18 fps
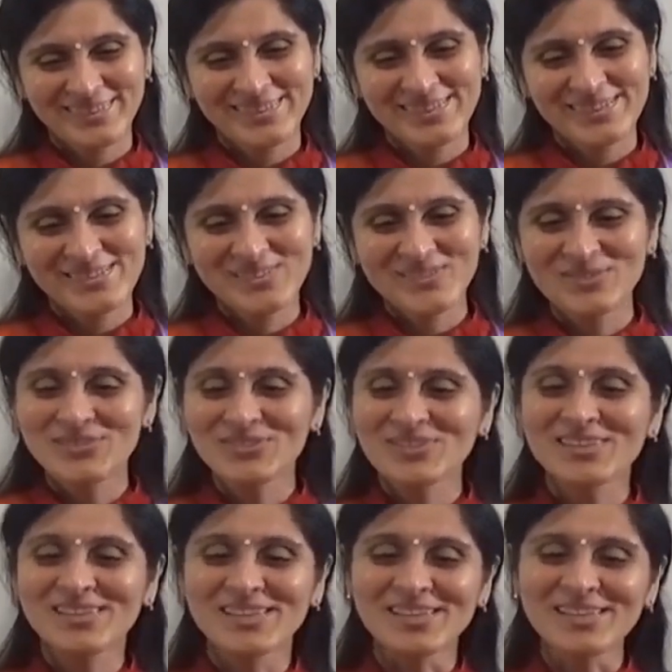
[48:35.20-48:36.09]
So if you
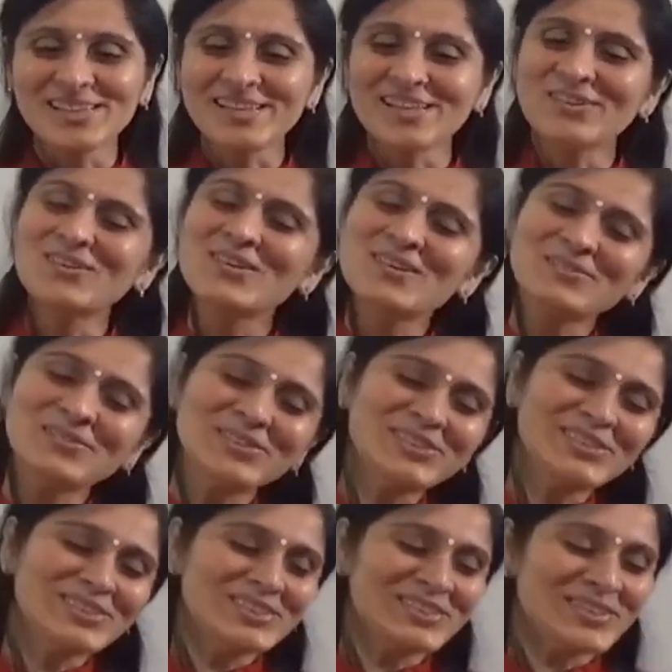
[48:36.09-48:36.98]
are thinking, oh, I'm going
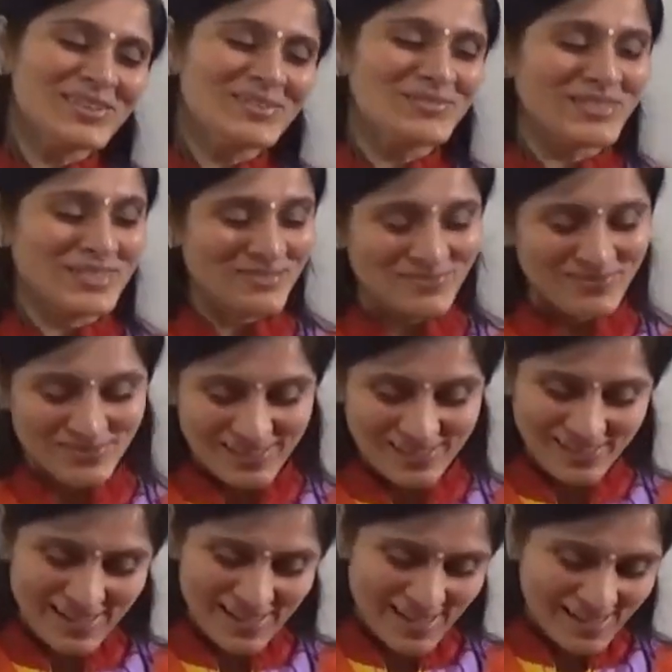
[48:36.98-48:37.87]
to drop
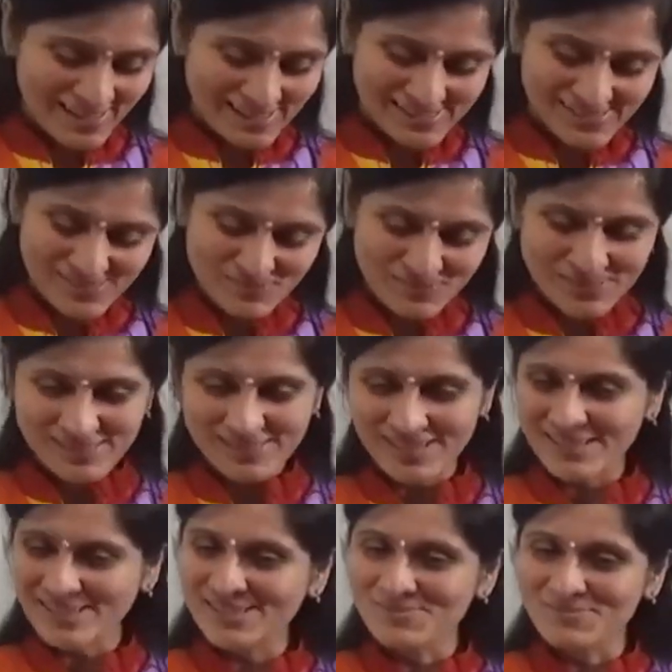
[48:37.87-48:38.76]
something else
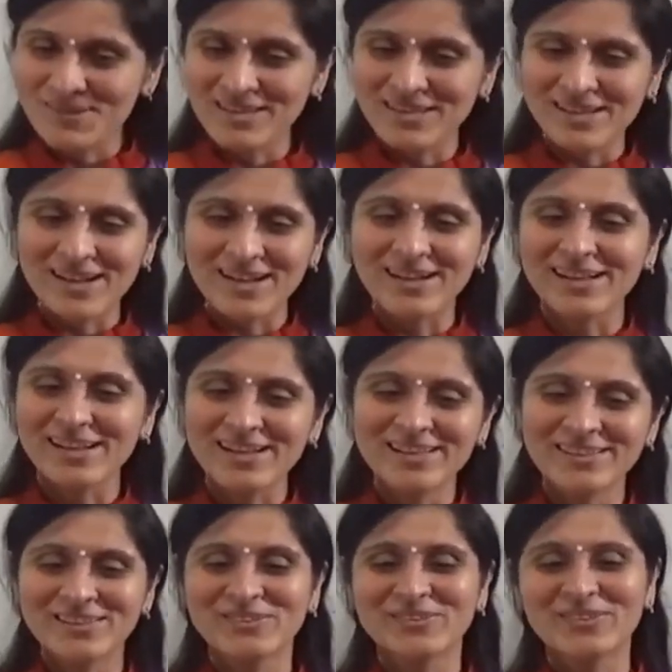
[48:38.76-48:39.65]
besides my Raga
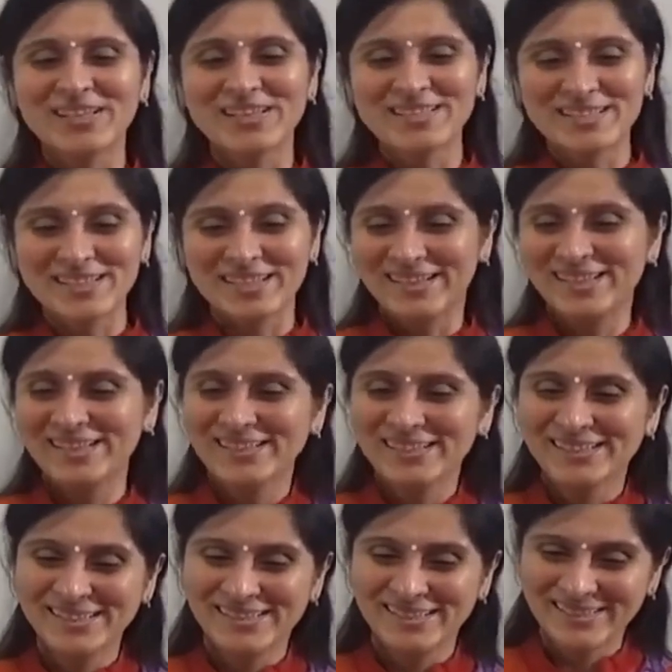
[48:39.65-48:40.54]
and Dvesha,
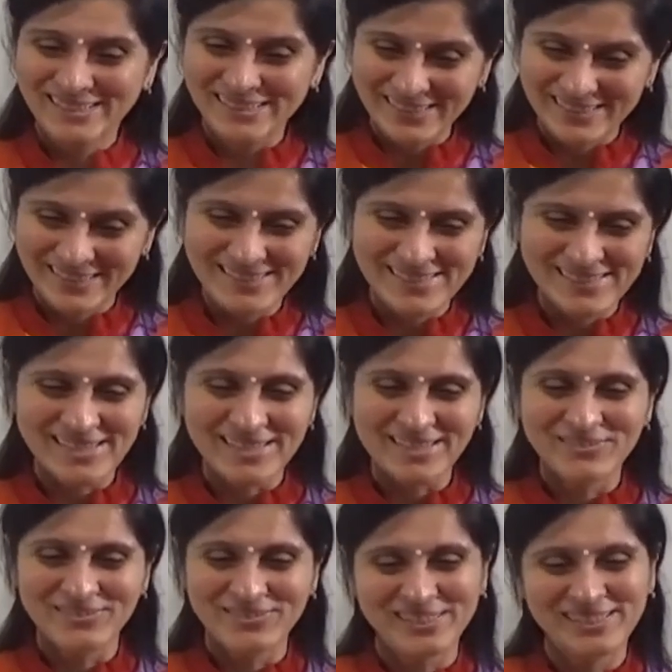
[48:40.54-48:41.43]
nothing is
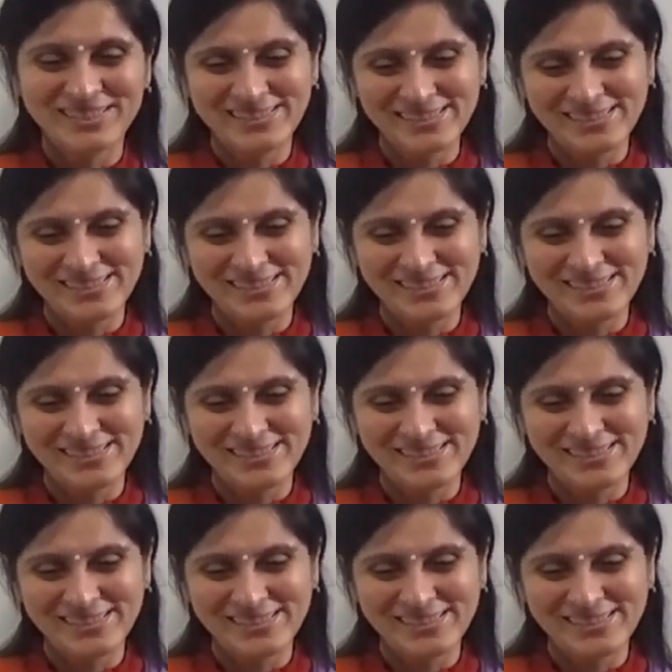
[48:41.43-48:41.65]
left.